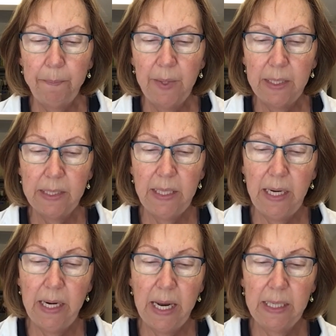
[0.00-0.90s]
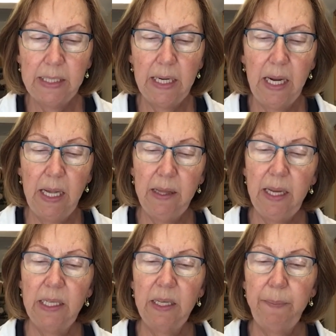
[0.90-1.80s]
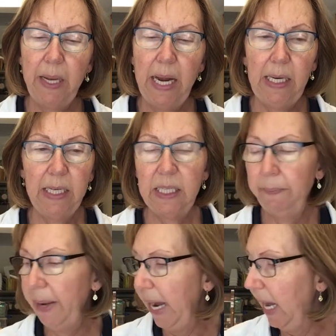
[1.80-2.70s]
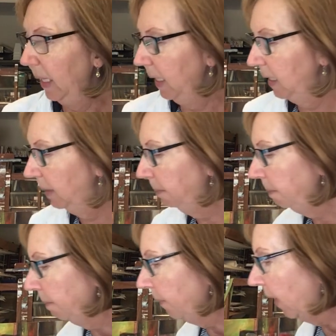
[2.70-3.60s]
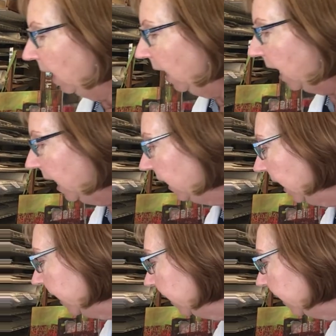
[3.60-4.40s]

Let's see. Next on the supply list, a palette. I like